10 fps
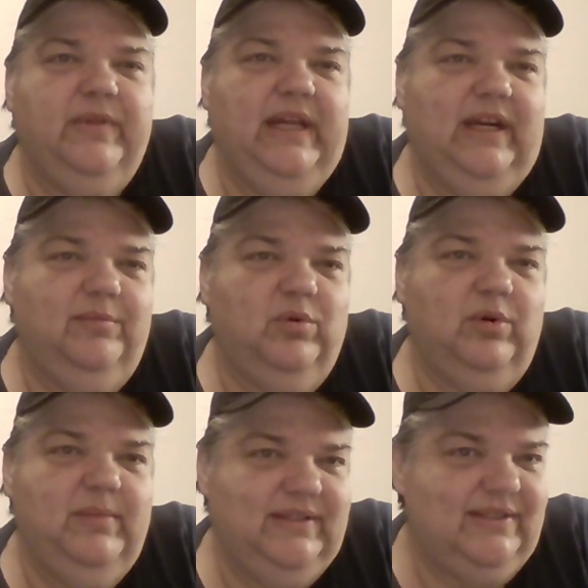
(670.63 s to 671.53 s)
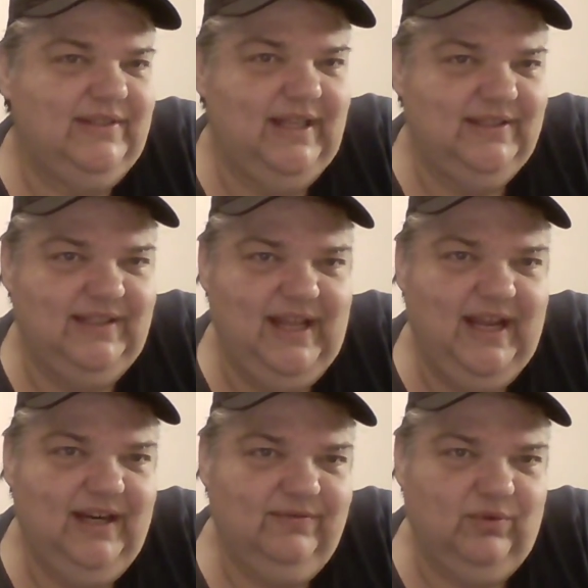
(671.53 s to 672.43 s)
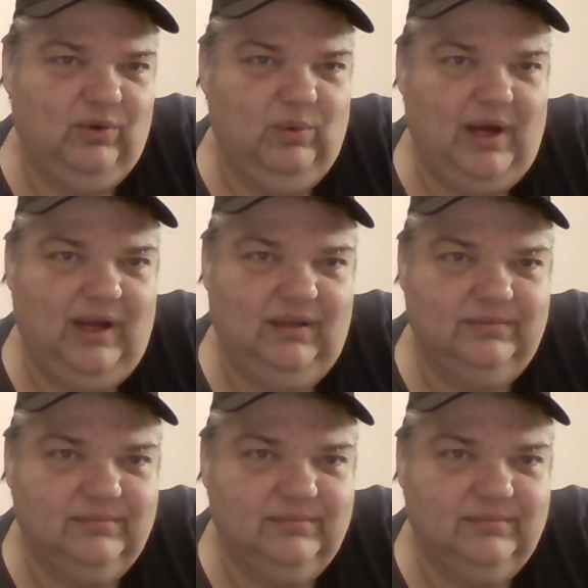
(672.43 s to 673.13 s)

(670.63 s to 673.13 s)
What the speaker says: Airborne means it stays in the air for a while.